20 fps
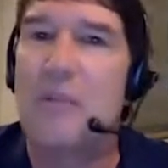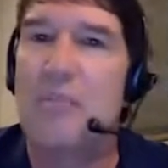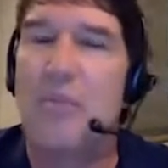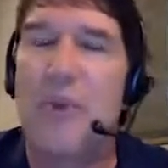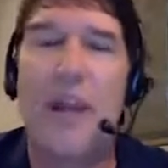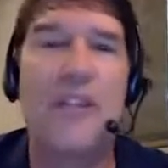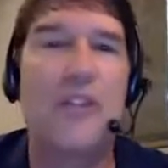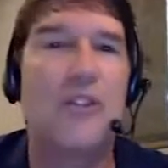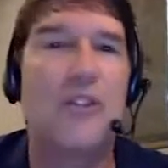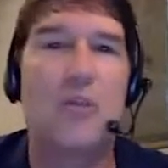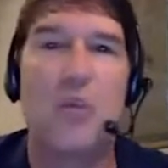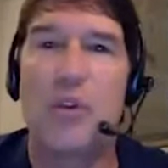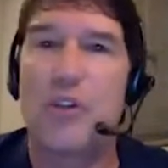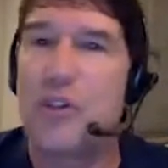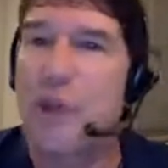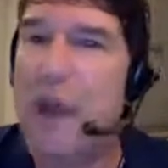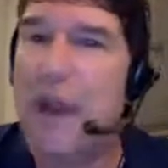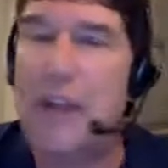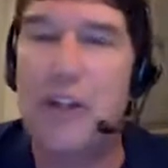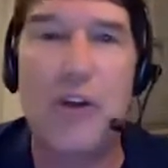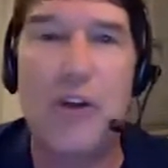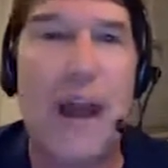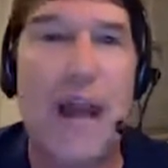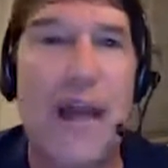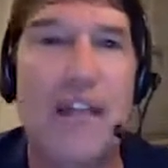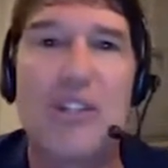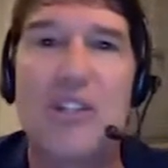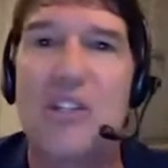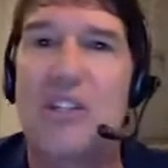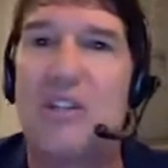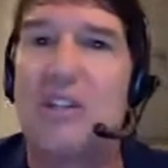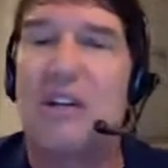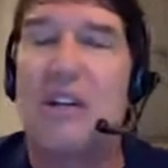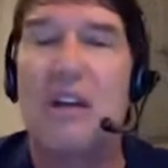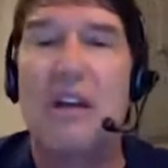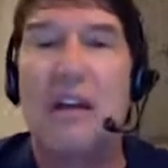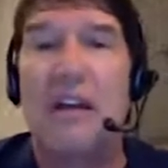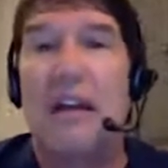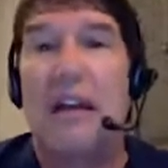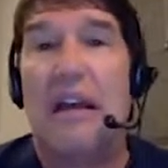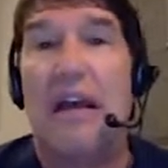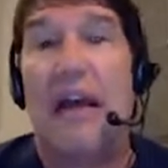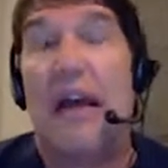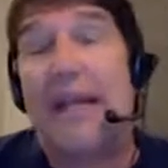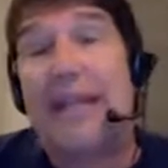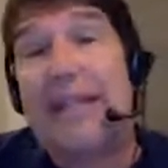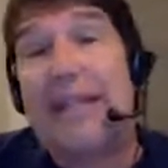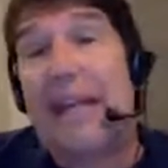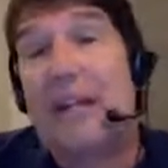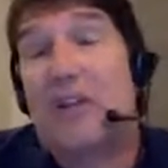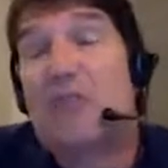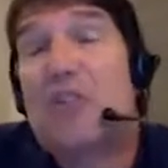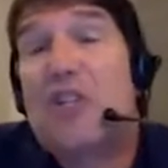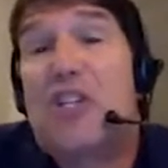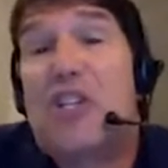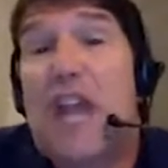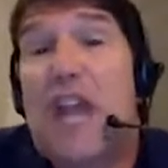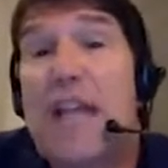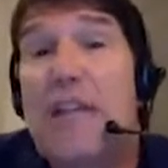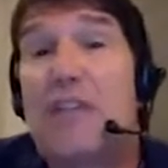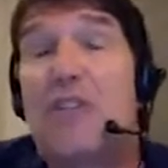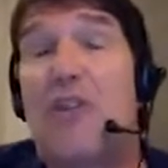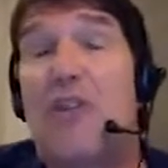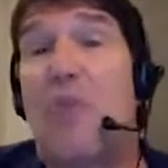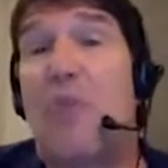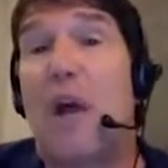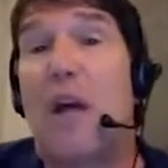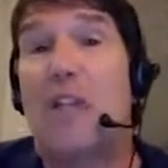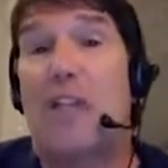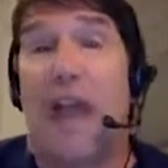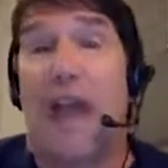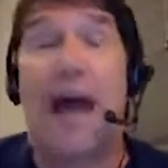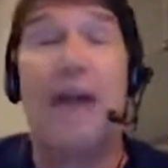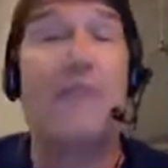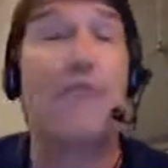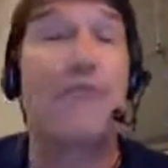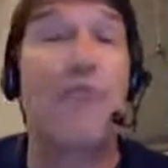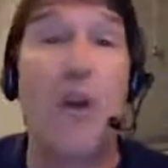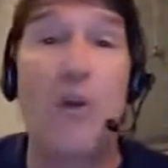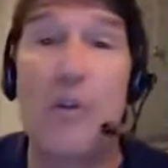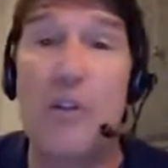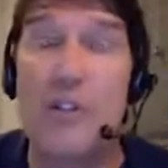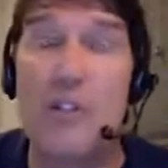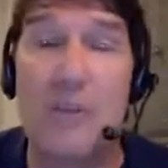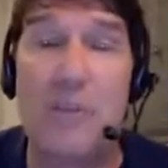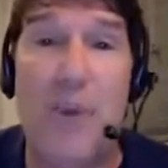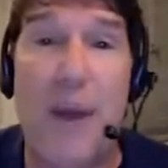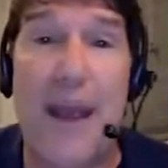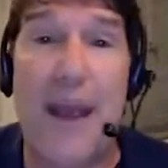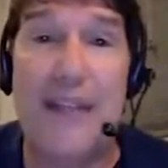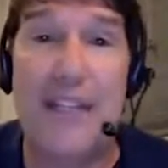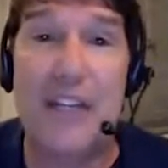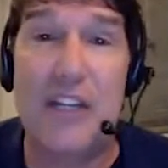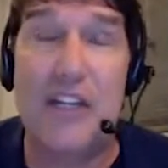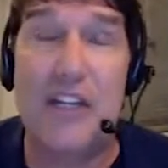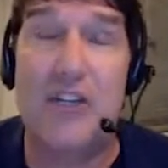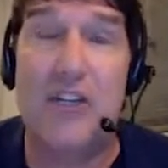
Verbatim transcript: fillings and braces were train tracks and dentistry's changed so much. I've grown as a